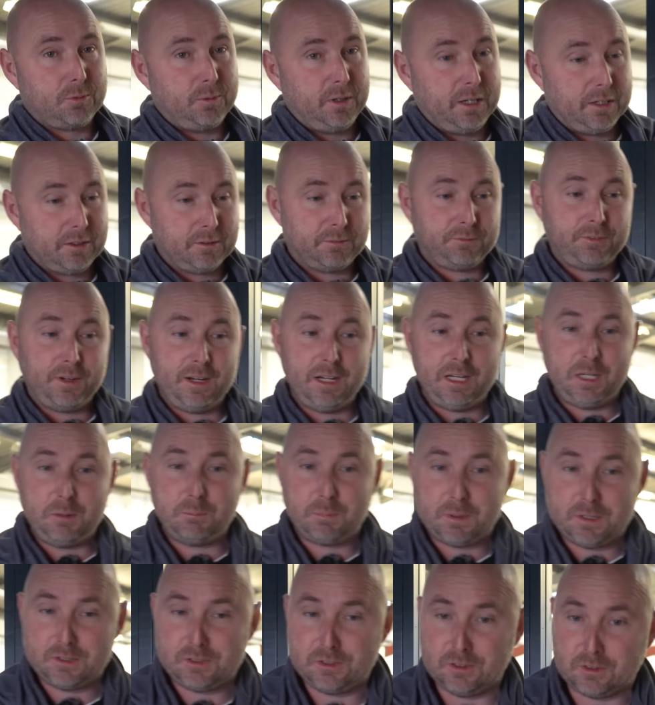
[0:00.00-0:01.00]
We had a fairly
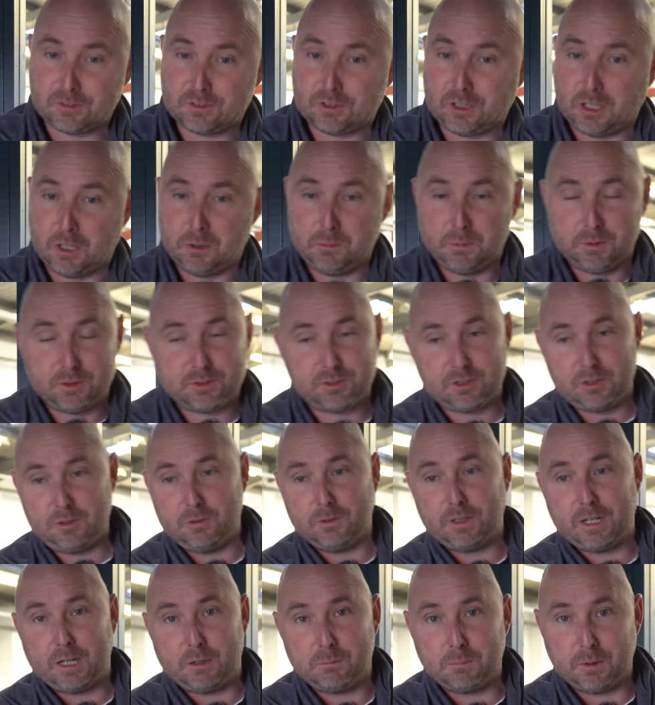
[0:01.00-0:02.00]
busy October,
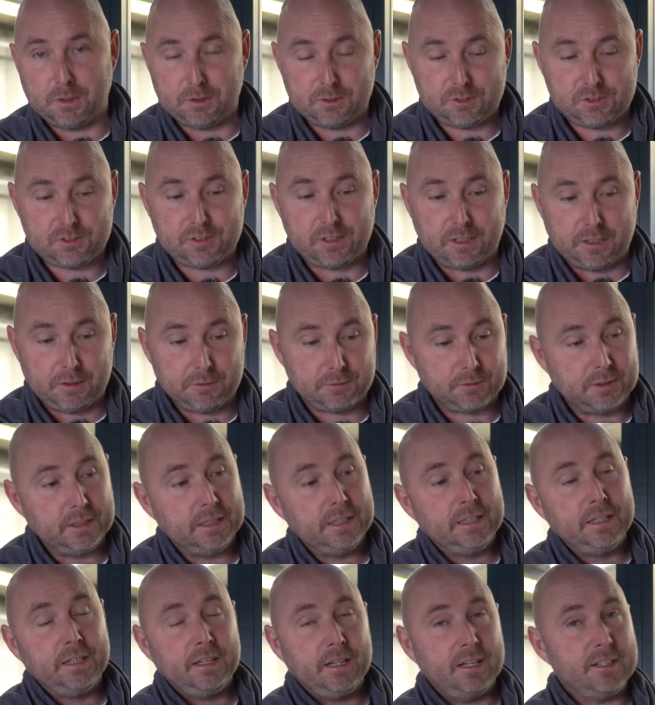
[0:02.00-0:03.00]
sold out most stuff.
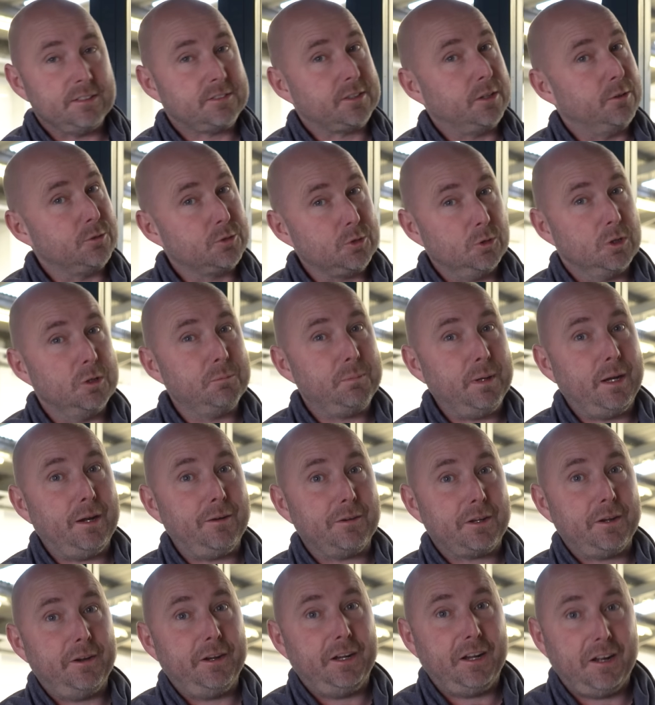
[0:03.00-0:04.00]
And so it was all
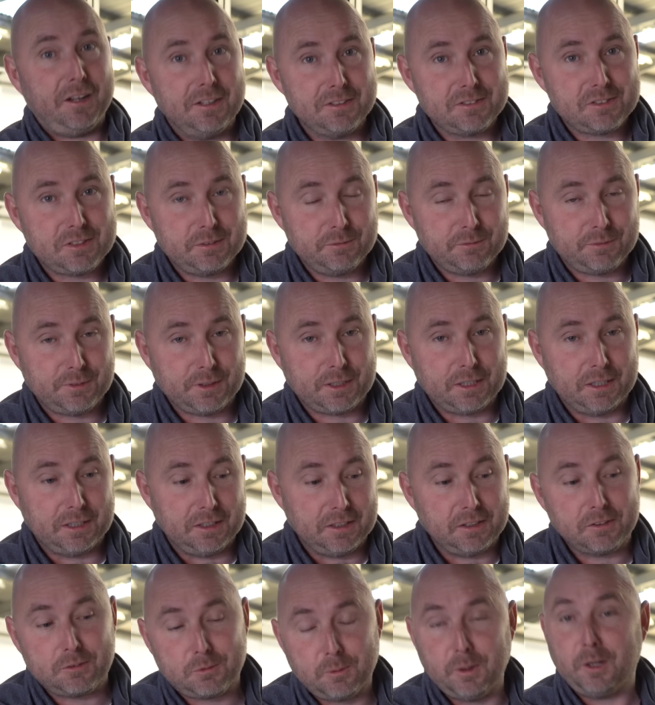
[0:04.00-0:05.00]
about going hunting for
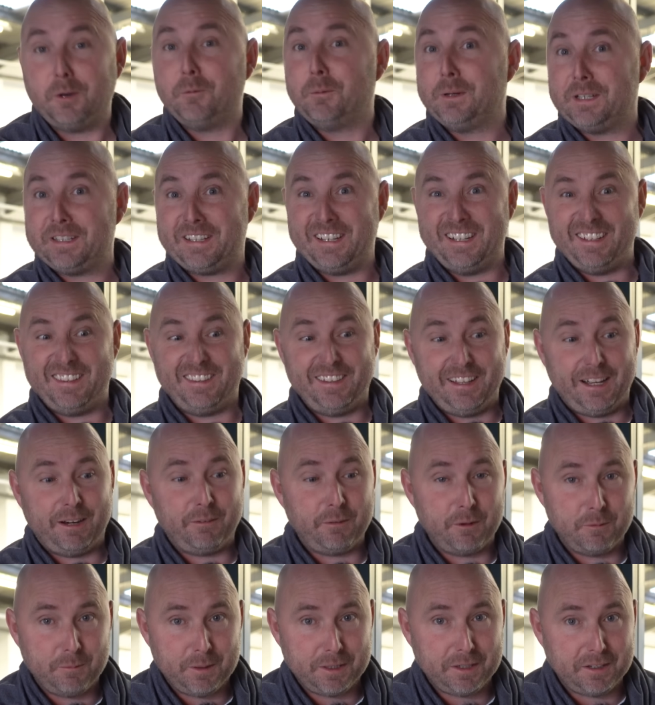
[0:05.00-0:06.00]
cars. Well, we did that.
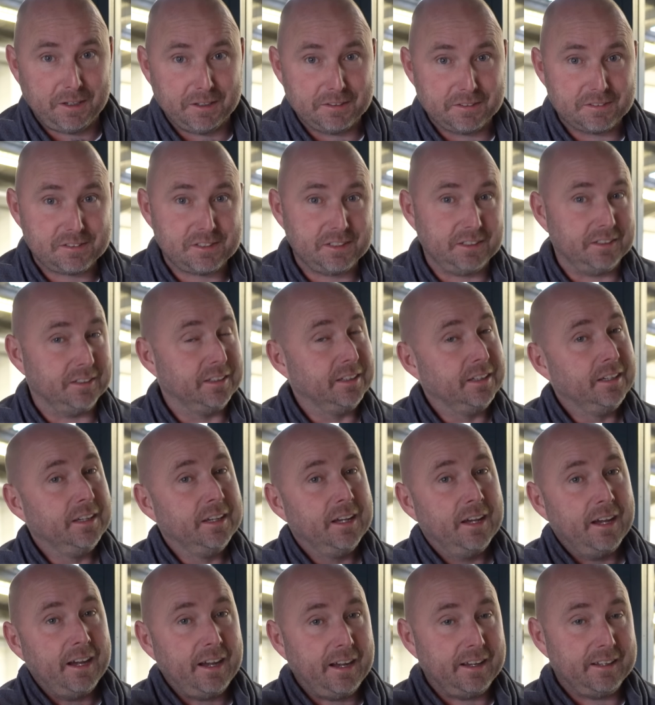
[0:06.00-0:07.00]
We went hunting
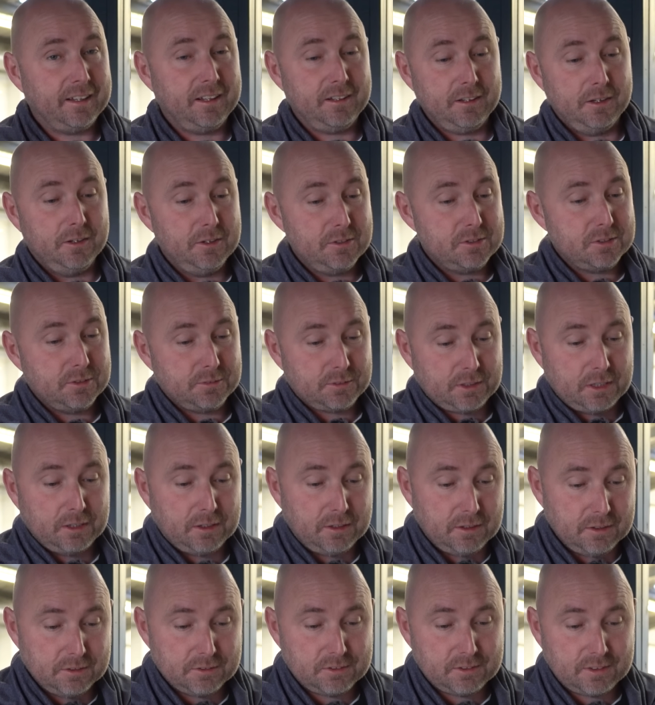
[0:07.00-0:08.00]
and loads of
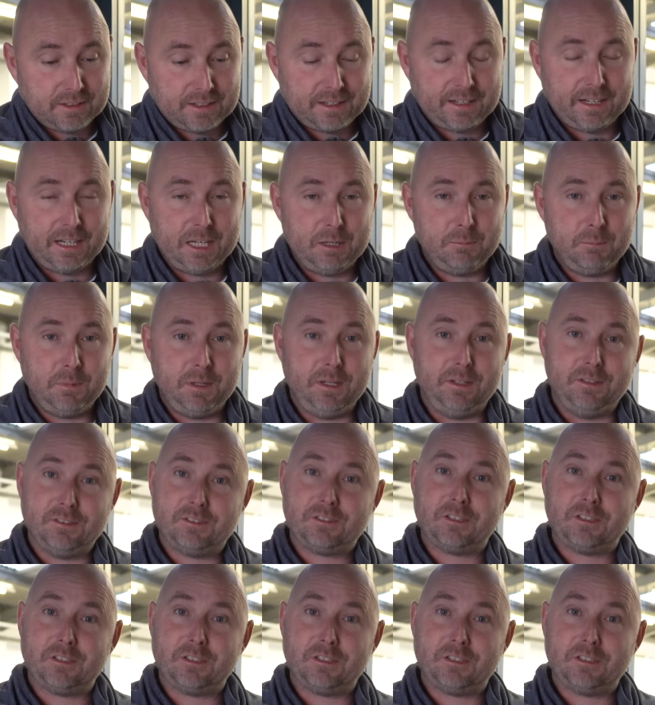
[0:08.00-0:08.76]
cars came in.